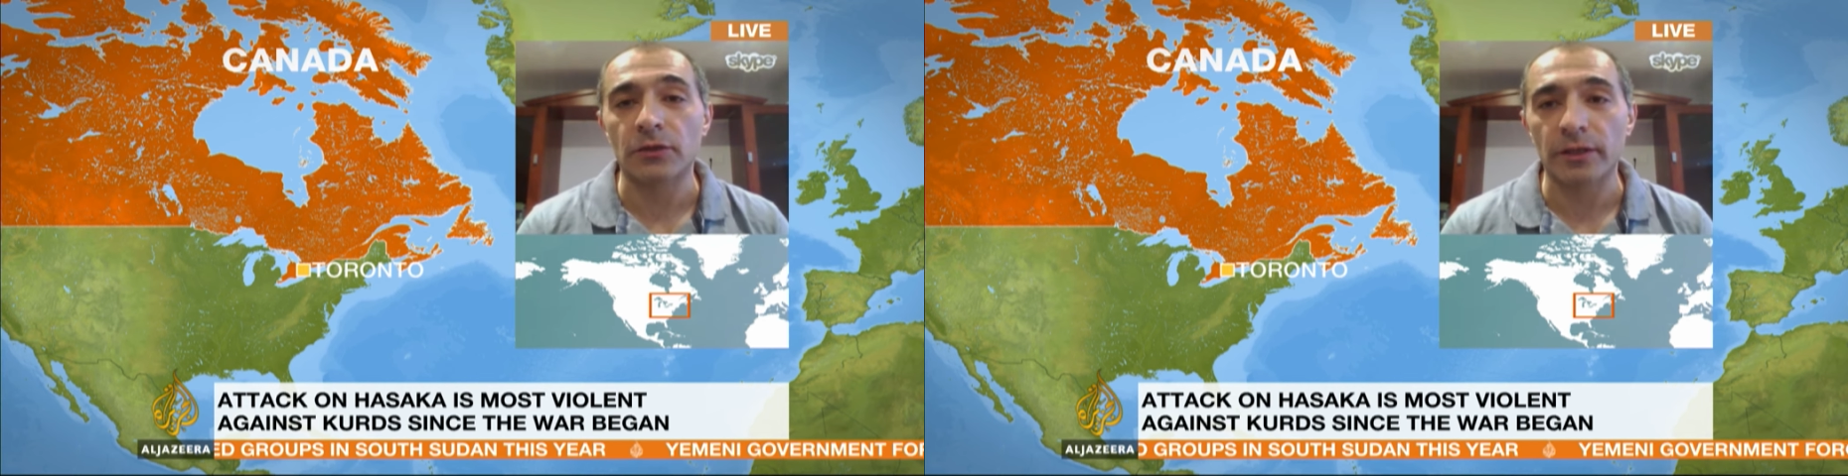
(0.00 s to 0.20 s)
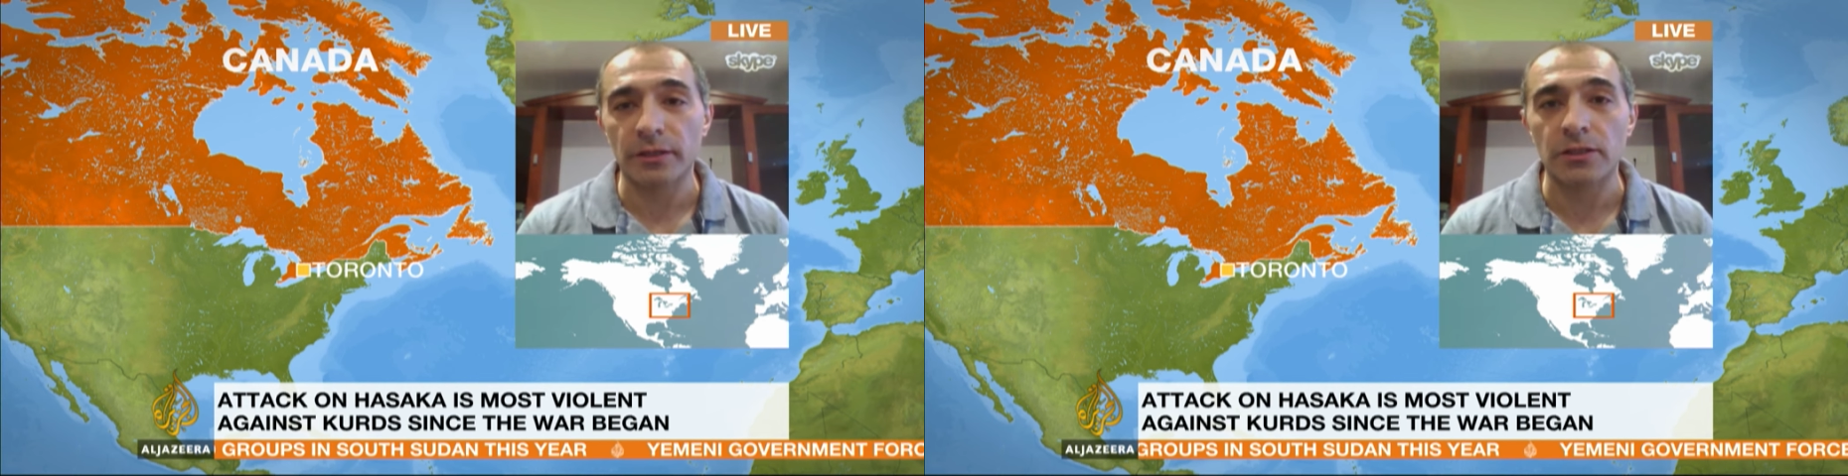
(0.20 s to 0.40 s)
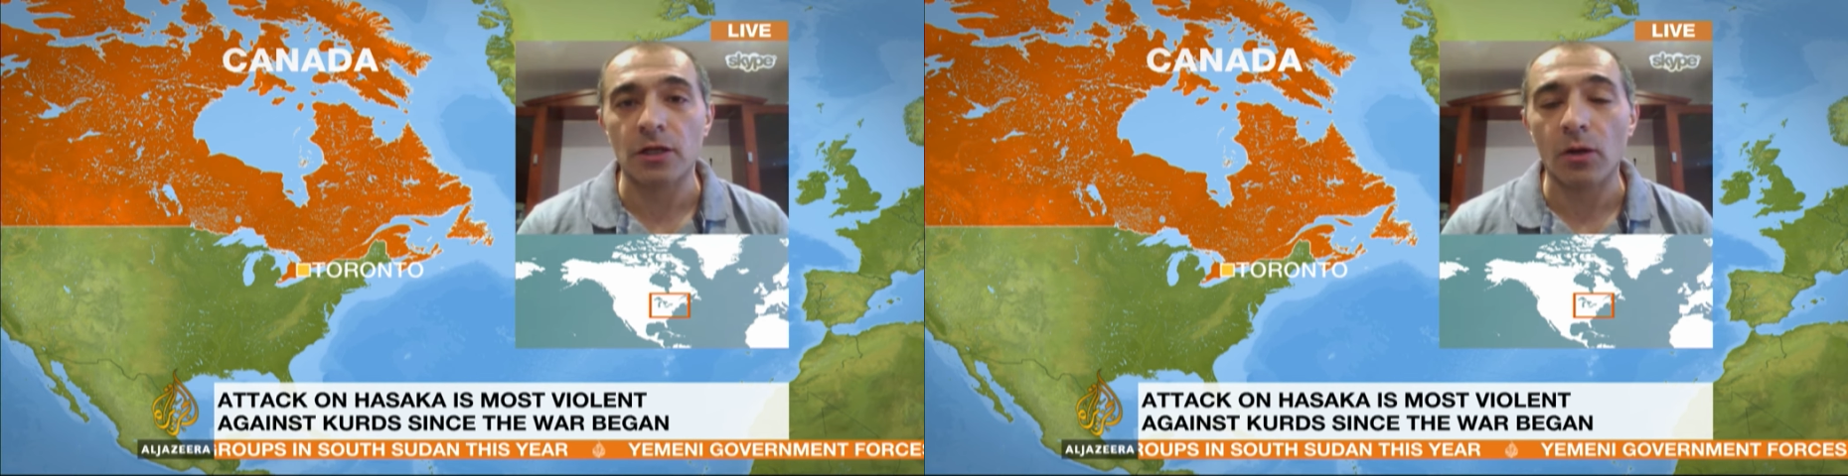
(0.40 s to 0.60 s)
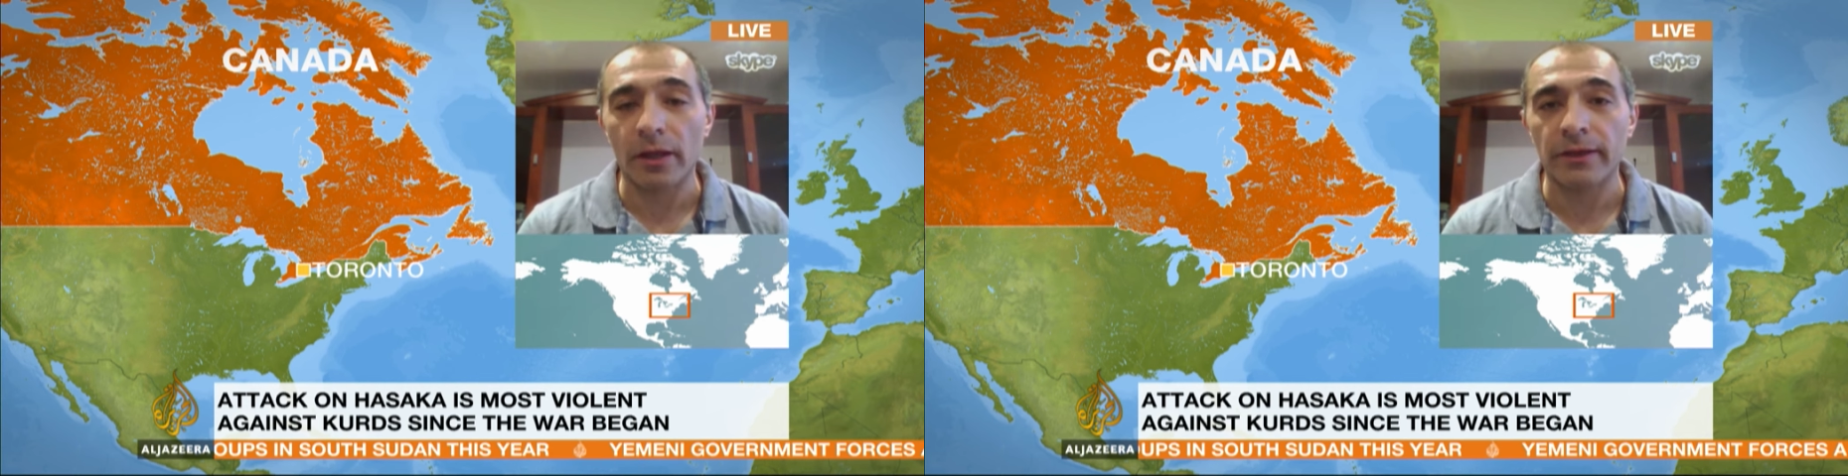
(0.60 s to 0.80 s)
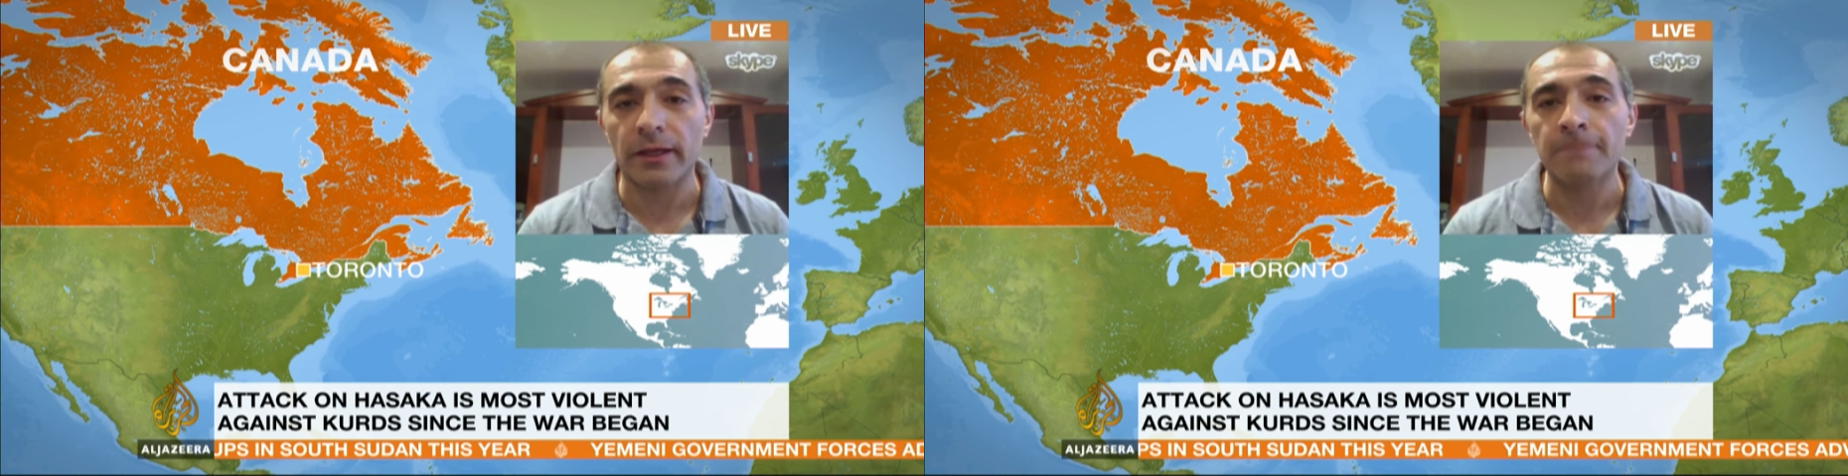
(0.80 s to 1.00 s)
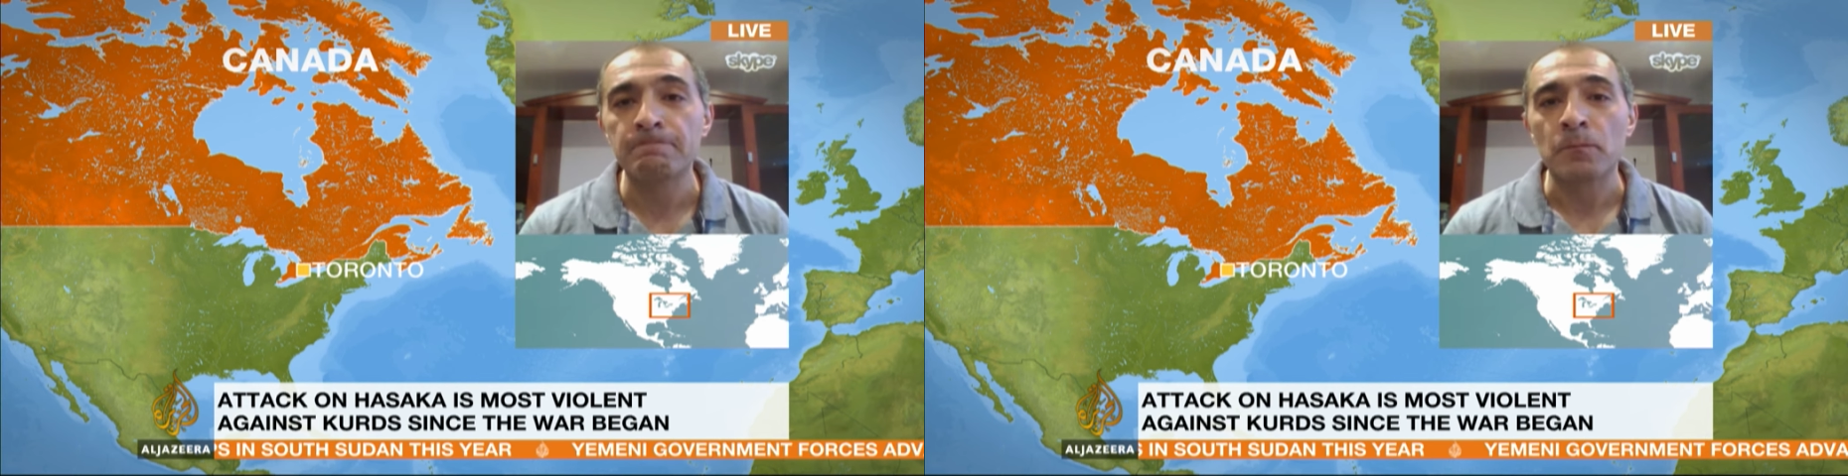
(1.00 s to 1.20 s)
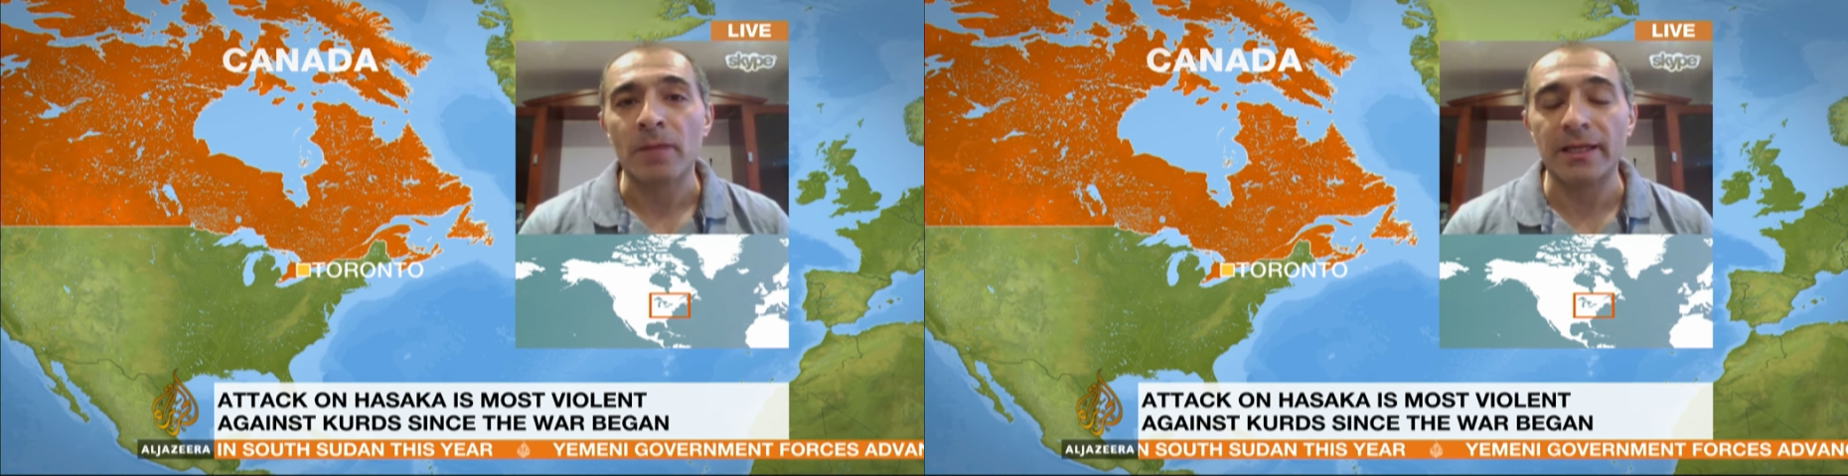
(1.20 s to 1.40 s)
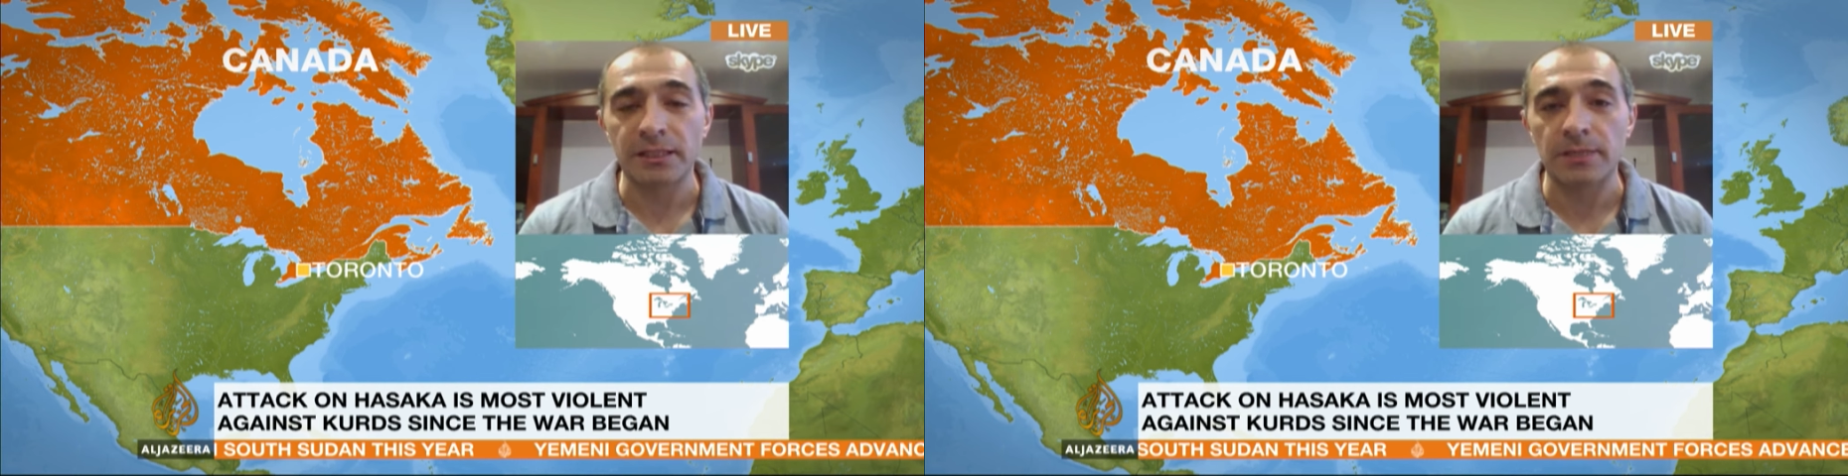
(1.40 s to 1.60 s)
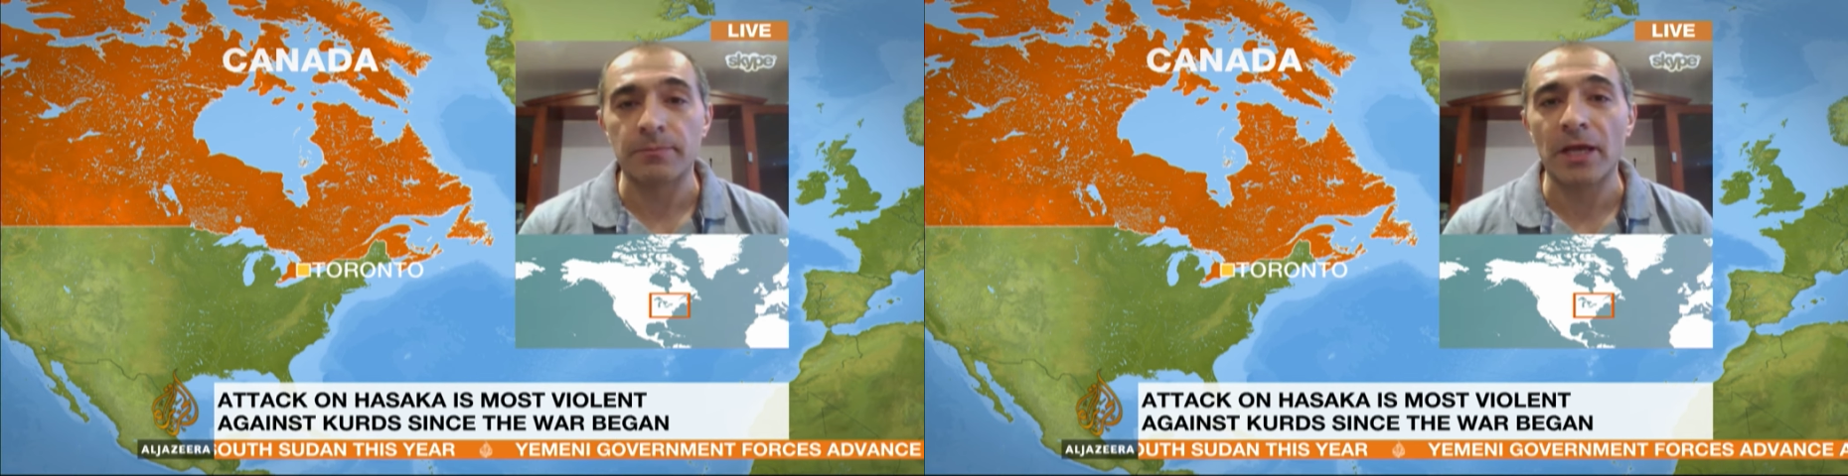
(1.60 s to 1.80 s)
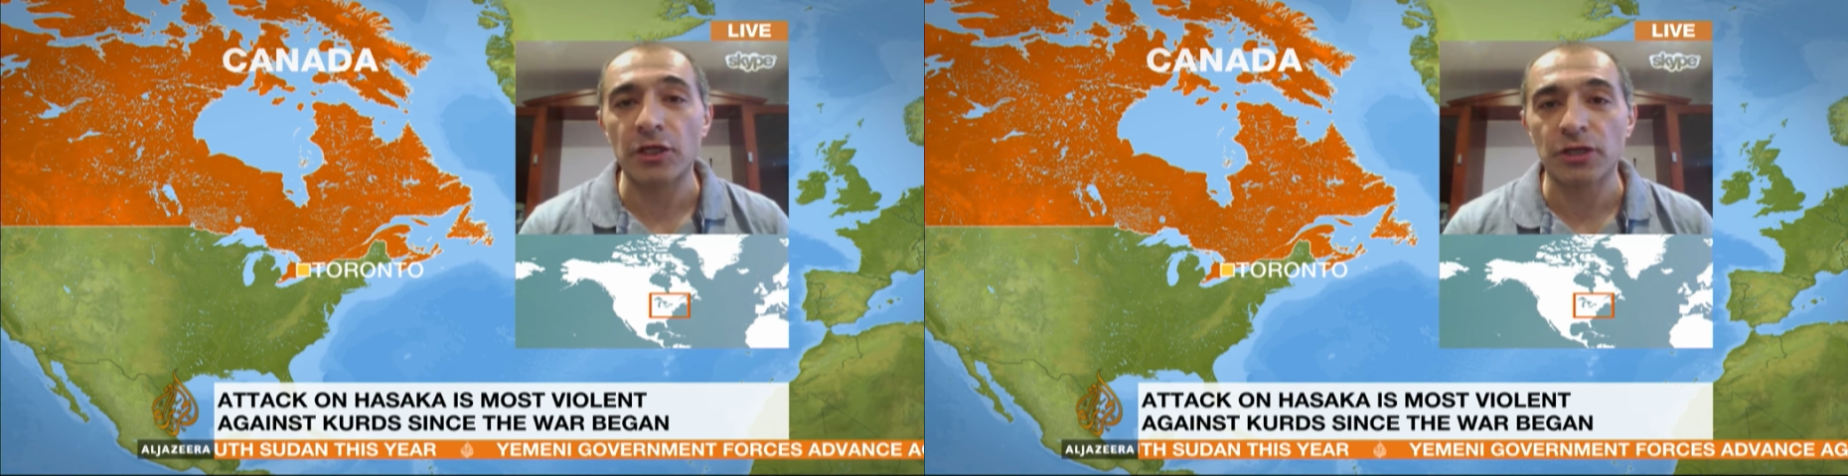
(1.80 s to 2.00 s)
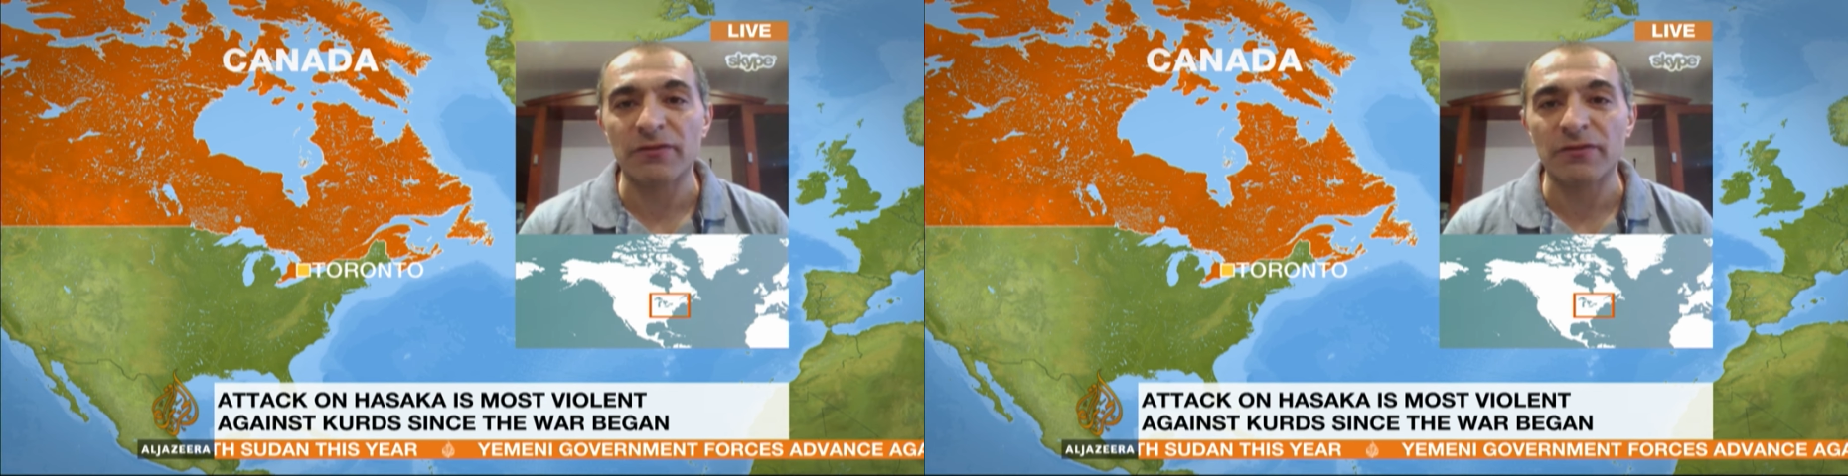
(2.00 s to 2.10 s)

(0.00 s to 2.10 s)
This is all, I think, anticipation of